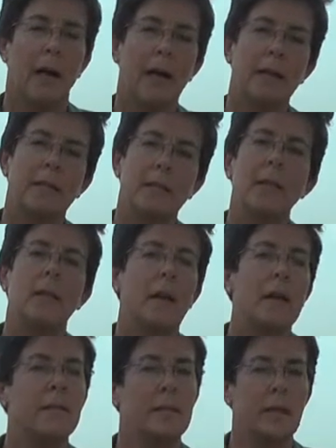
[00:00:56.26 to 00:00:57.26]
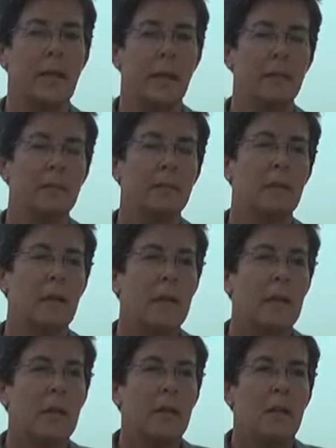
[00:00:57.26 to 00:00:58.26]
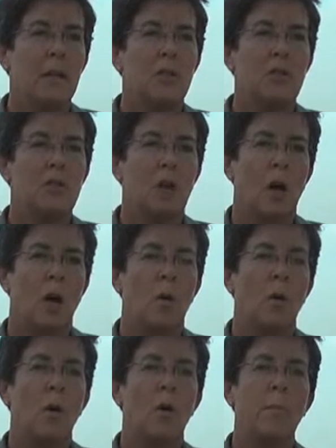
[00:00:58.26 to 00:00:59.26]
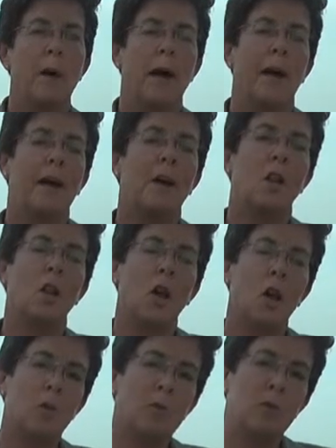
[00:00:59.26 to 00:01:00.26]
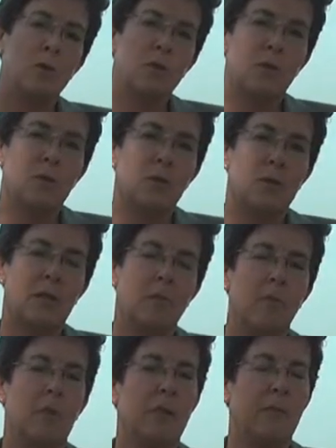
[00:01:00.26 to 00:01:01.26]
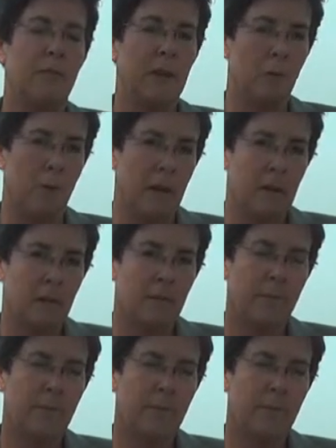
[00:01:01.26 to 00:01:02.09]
I did a lot of sitting. So my clothes didn't really fit well.